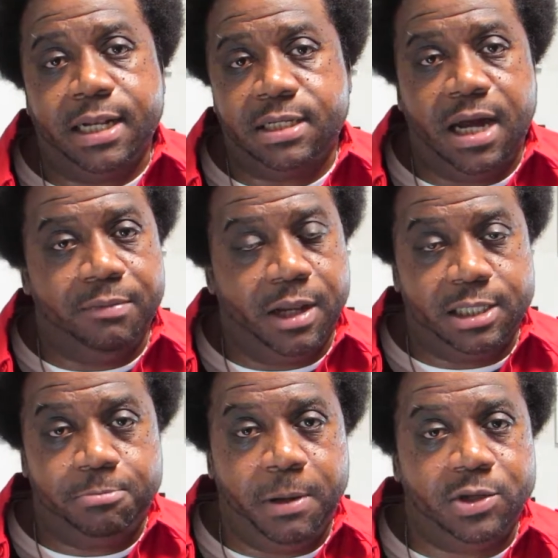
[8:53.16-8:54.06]
time that I
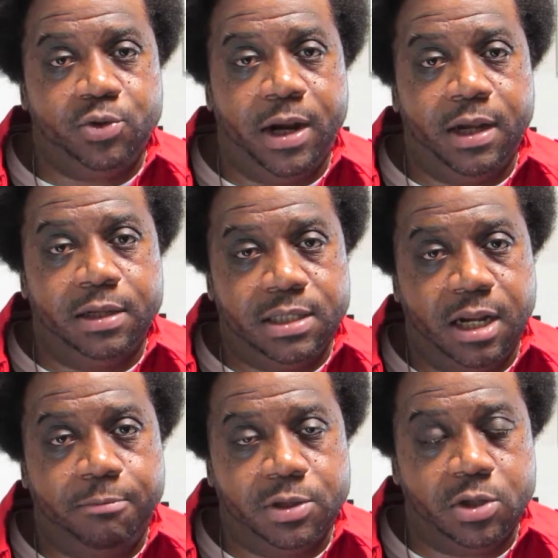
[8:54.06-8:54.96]
spent trying to set
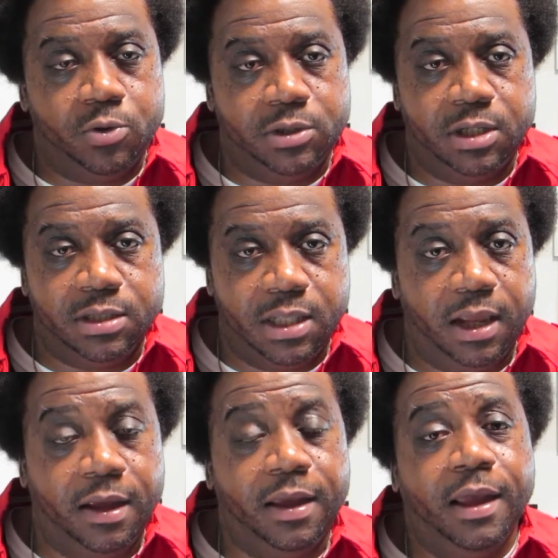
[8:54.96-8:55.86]
up this hosting
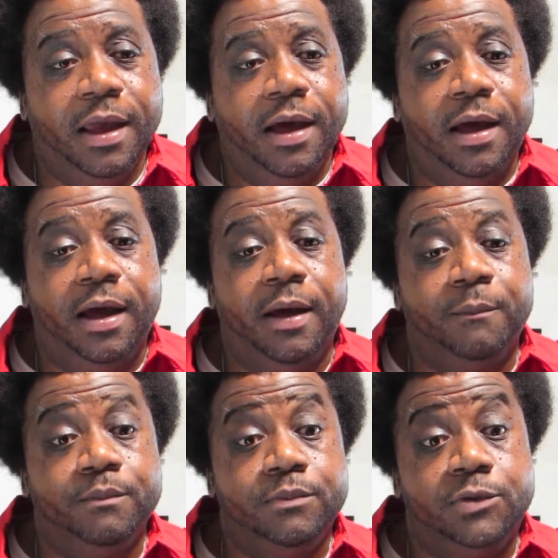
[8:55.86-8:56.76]
thing
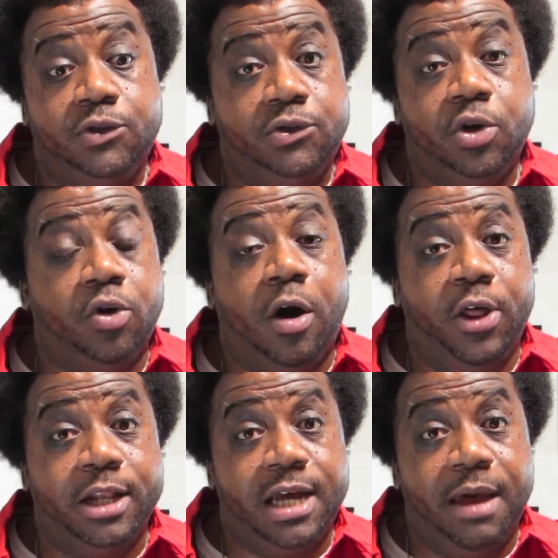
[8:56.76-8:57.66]
took all
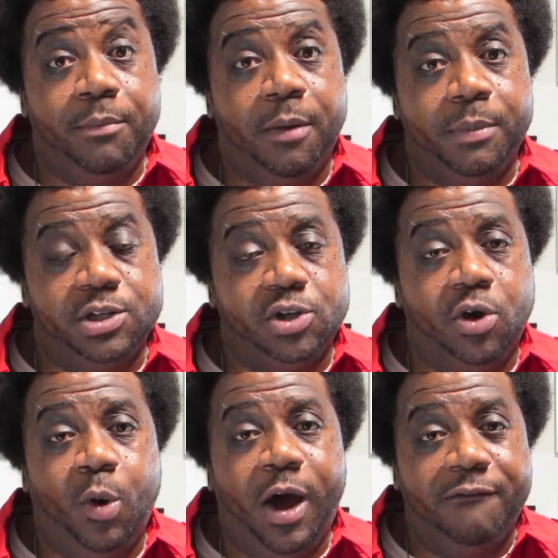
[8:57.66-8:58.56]
that time up, and
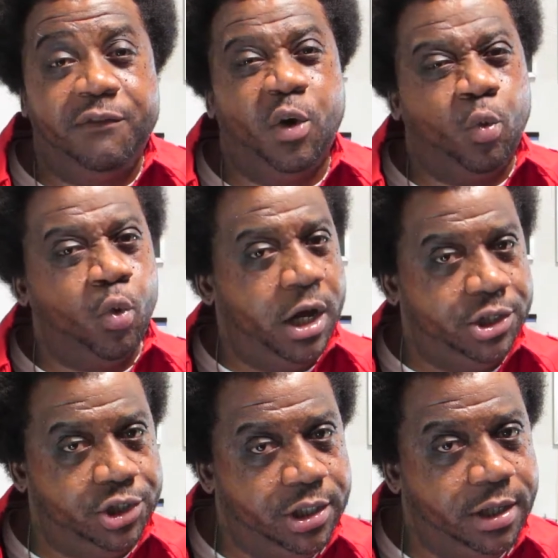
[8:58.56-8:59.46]
so I felt
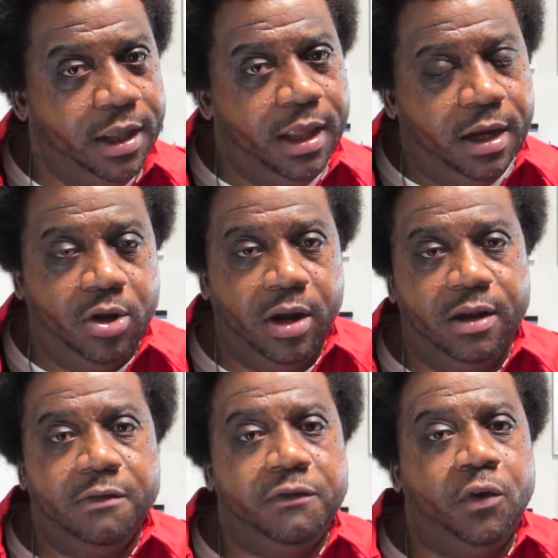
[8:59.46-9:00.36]
rushed. I
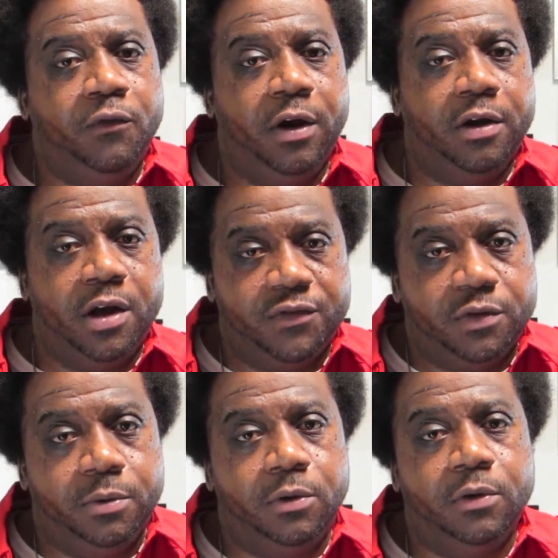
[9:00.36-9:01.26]
didn't feel very
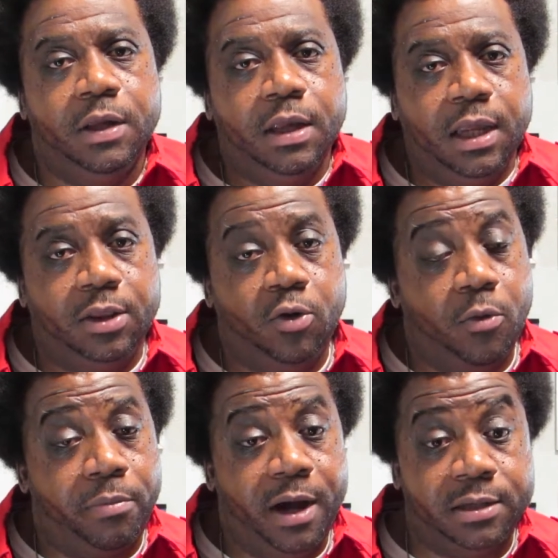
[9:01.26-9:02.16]
comfortable in the
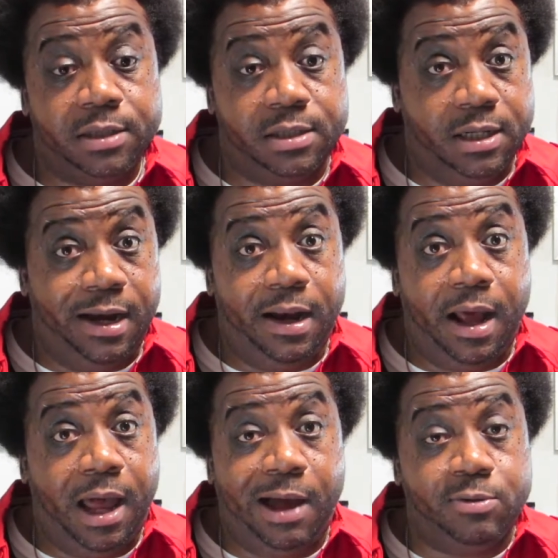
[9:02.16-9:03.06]
whole process, and
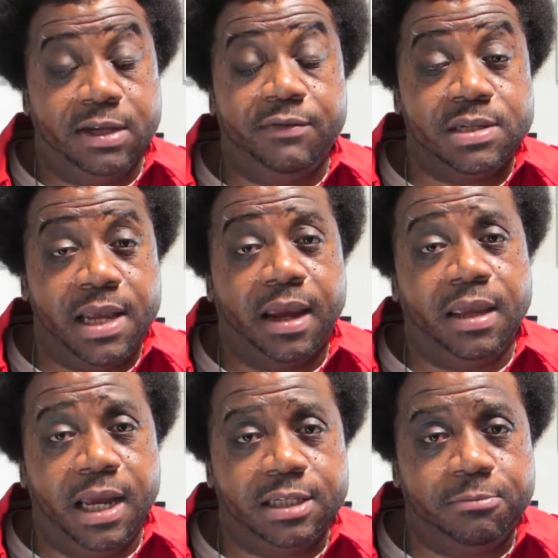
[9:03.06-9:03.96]
I was even
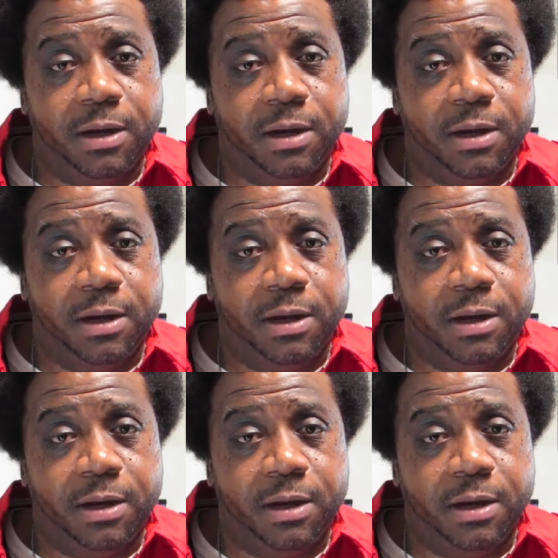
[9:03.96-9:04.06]
second guessing